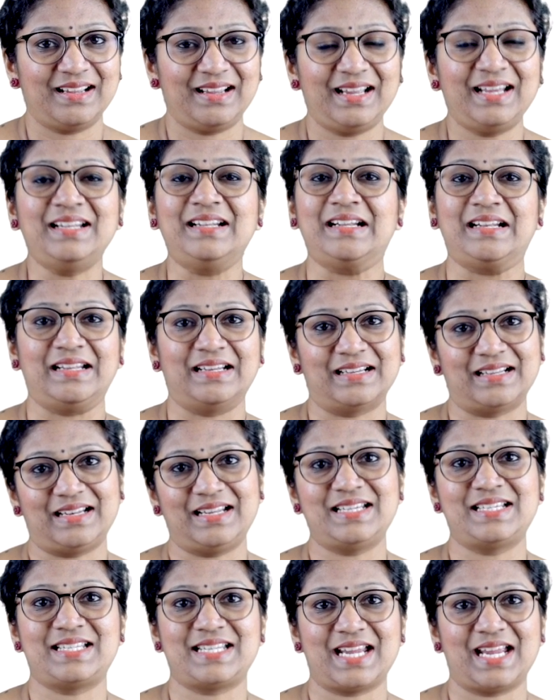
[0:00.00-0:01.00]
it
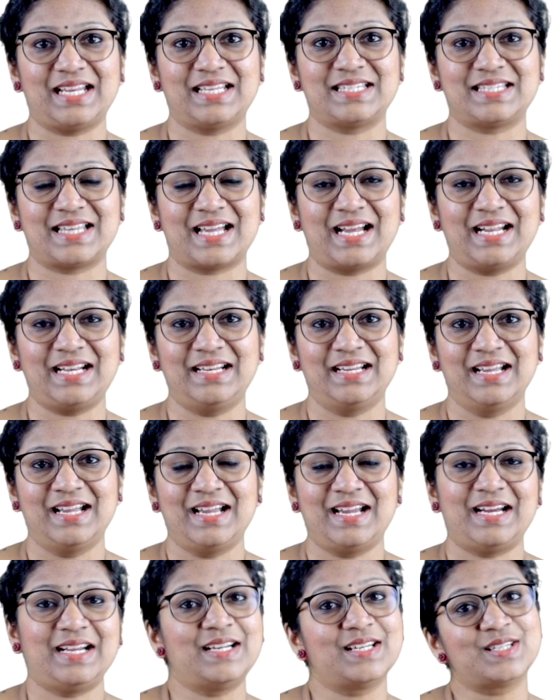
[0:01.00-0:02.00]
clearly states that
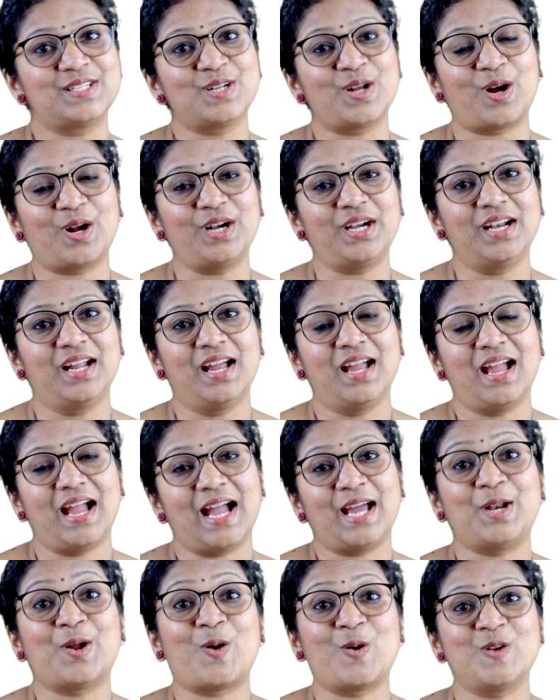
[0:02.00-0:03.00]
it is not
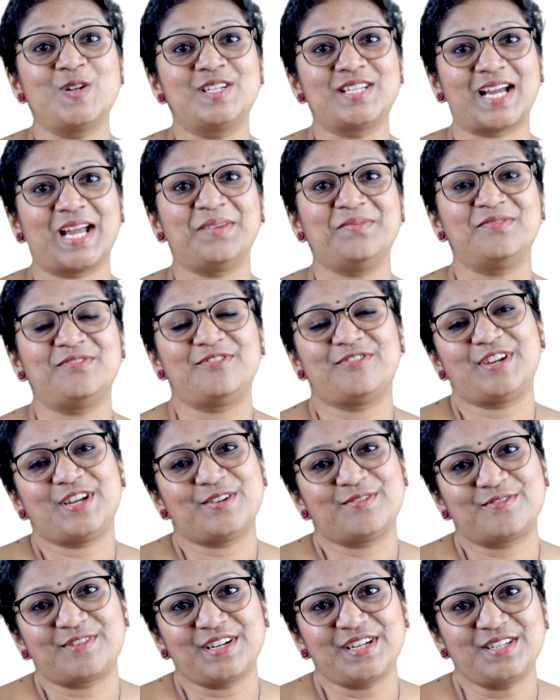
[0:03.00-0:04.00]
an all-time
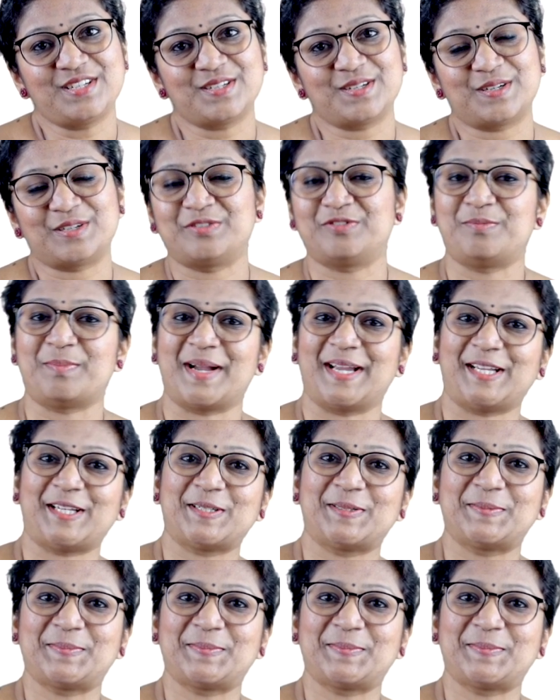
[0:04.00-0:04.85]
favorite of mine.